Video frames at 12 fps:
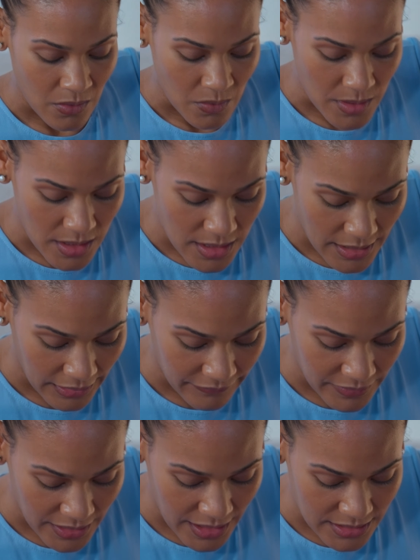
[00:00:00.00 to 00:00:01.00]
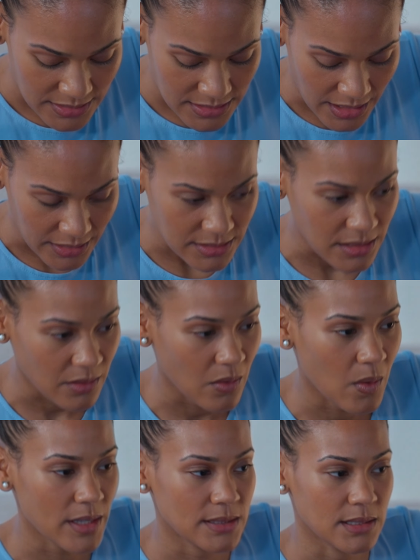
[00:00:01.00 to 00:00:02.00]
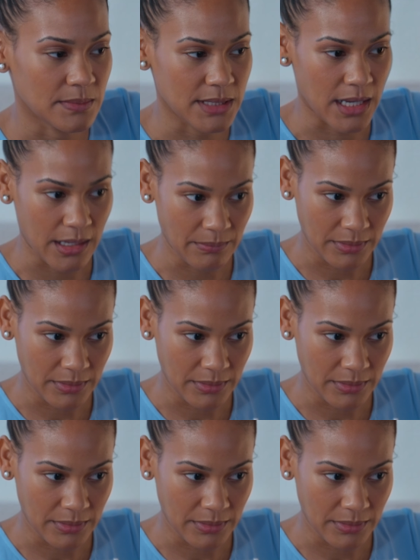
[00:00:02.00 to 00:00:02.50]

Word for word: We haven't had sex in quite some time.